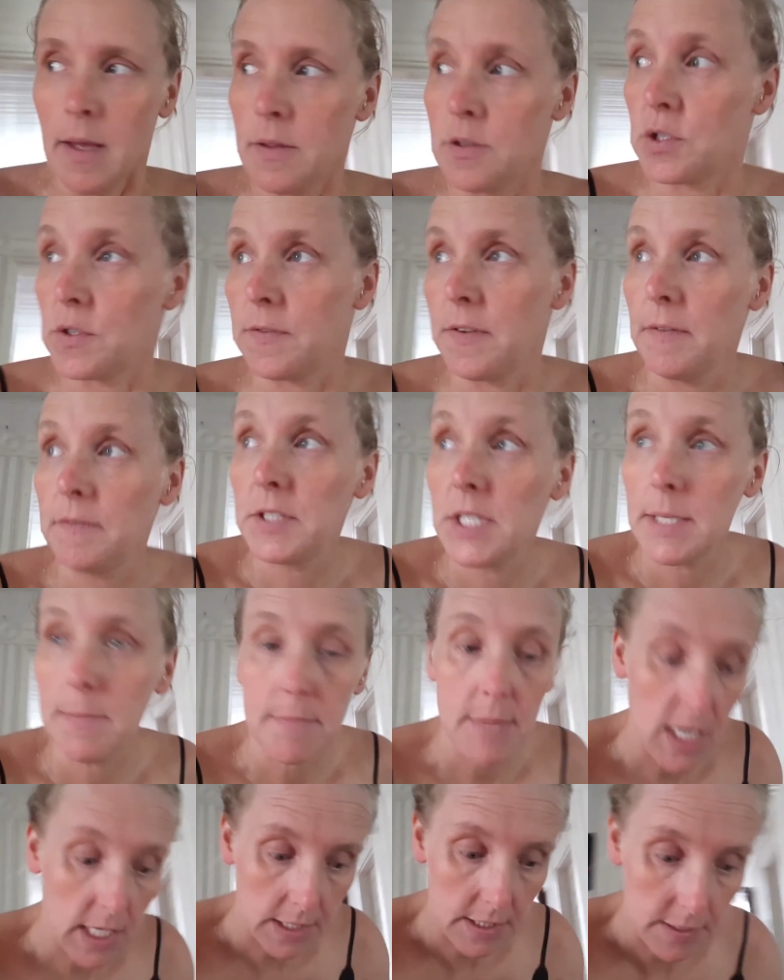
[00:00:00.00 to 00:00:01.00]
There's
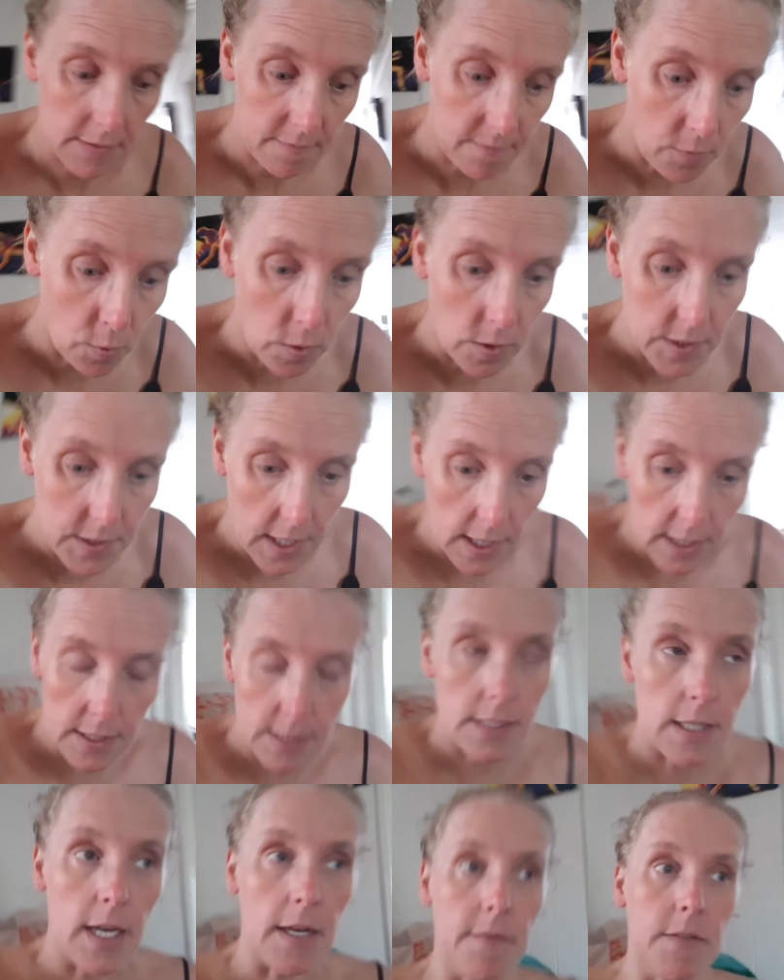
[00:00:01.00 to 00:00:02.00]
15 minutes and 4
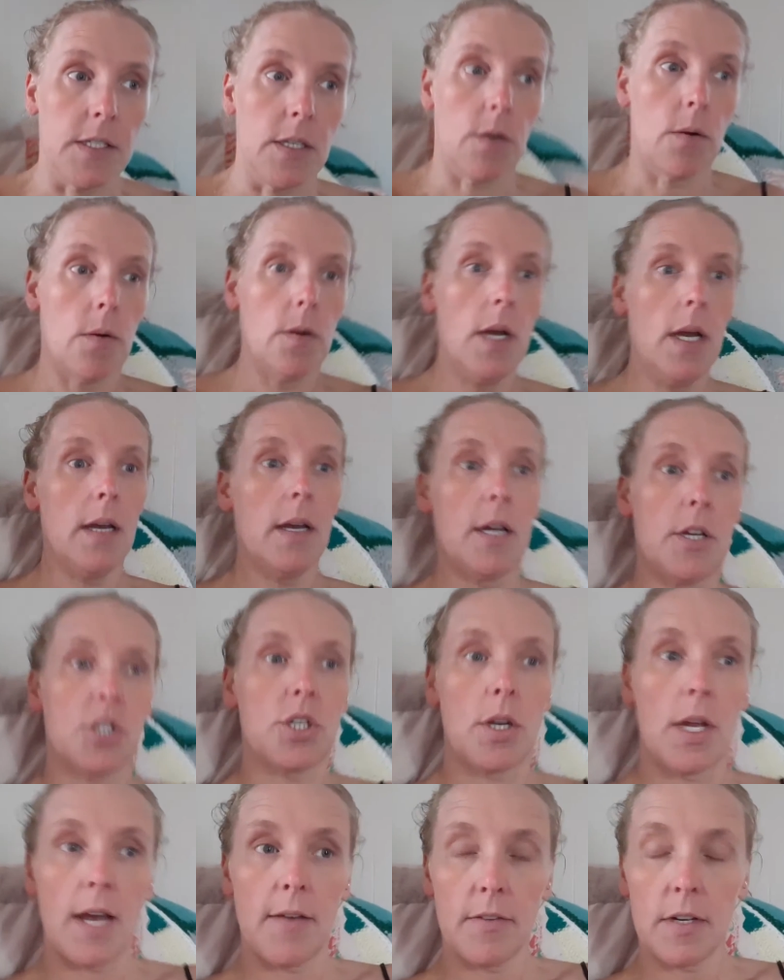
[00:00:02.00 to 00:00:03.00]
seconds left, so I
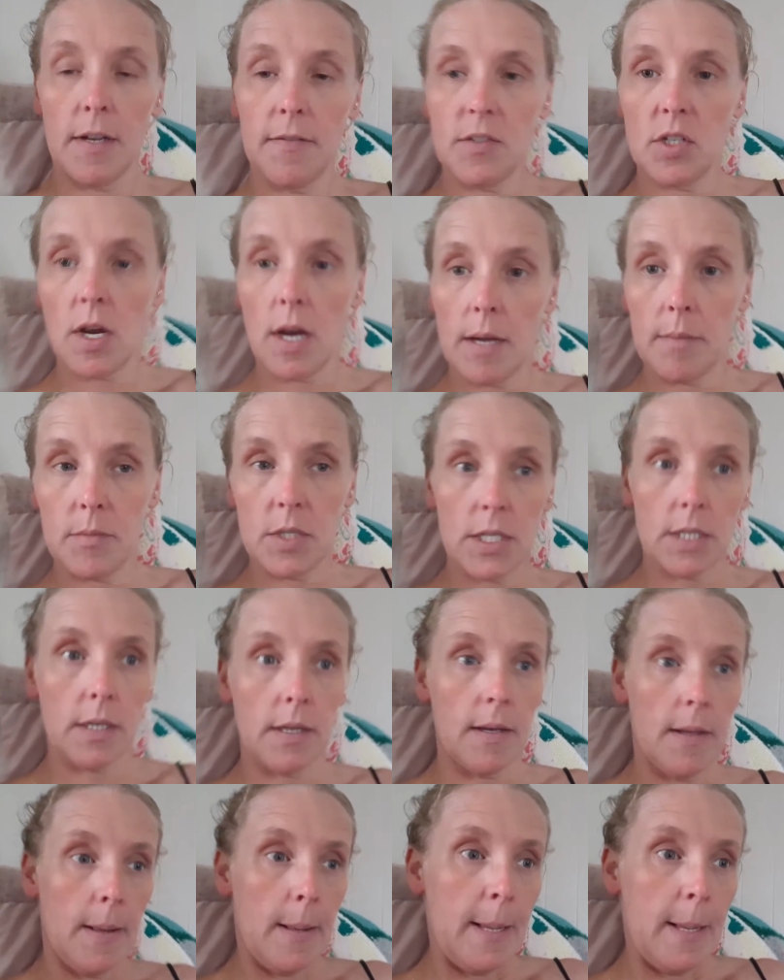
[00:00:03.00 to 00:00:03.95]
should have enough time to...